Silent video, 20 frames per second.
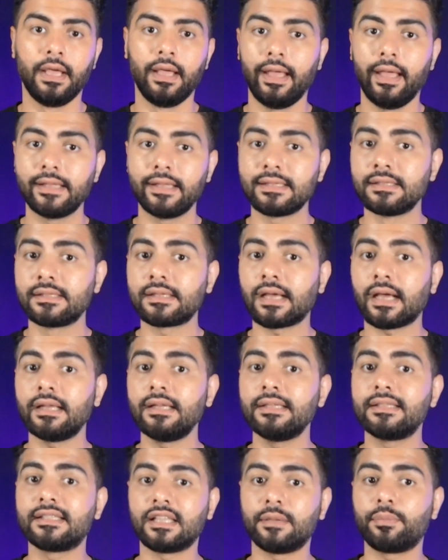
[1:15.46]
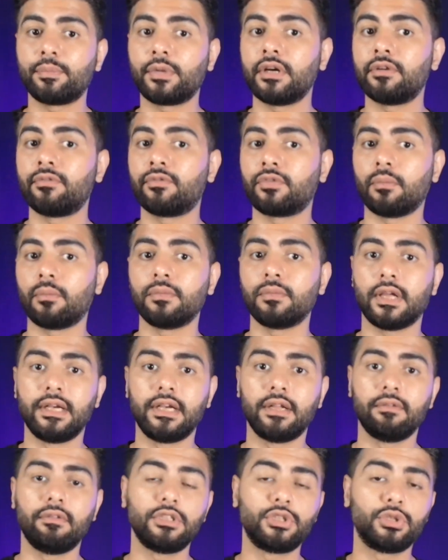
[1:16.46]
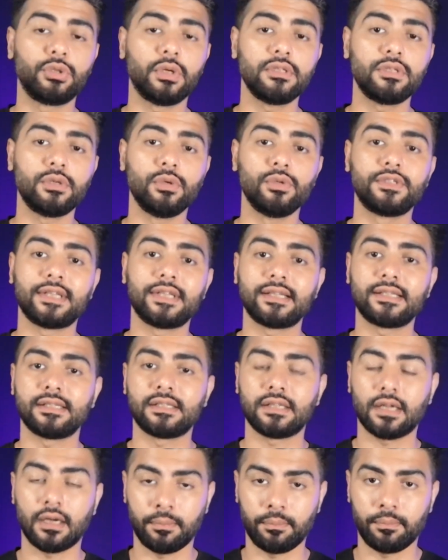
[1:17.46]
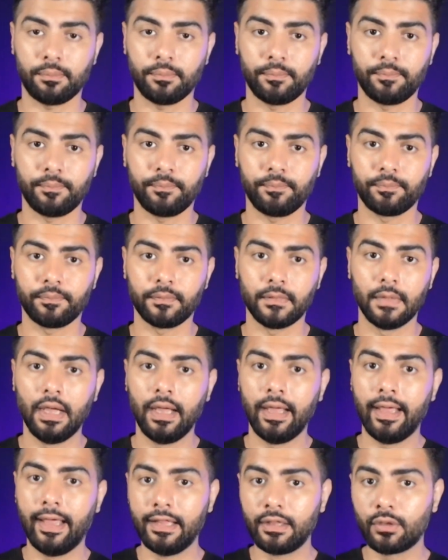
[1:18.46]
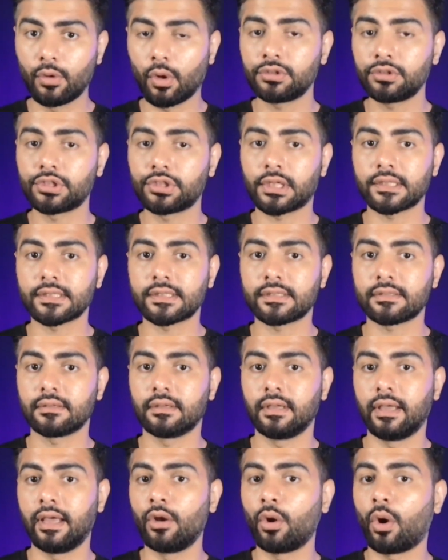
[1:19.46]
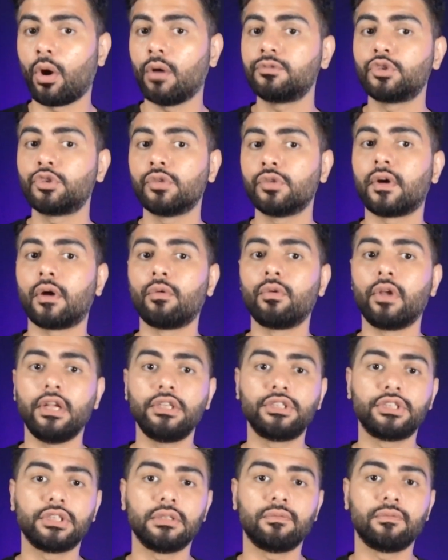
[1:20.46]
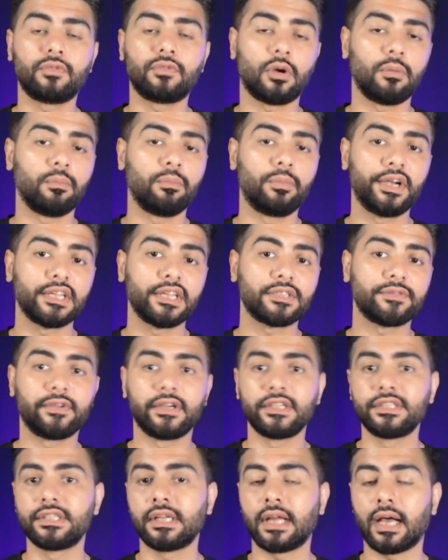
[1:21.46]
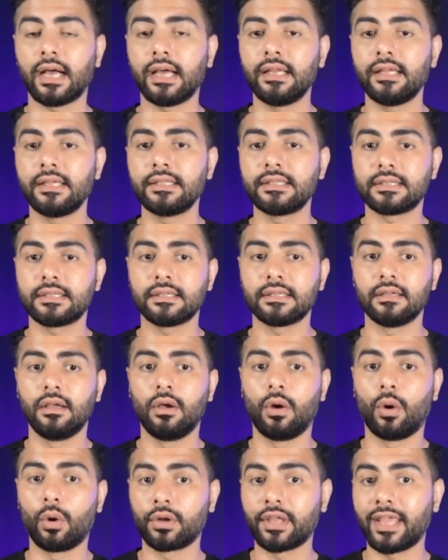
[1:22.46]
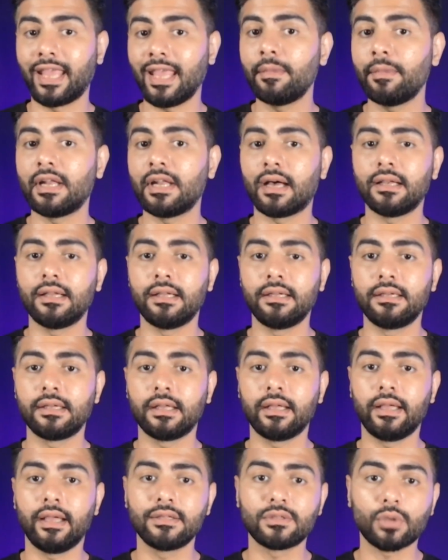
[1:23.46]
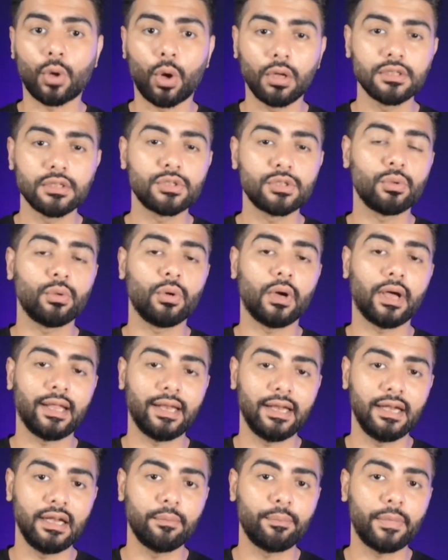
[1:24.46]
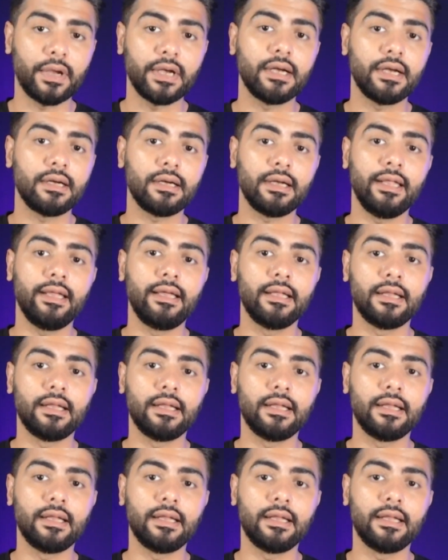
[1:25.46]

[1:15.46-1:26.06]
It's entirely separate from the individuals who set it up. In contrast, an offshore foundation from British Virgin Islands or Cayman Island is also an independent legal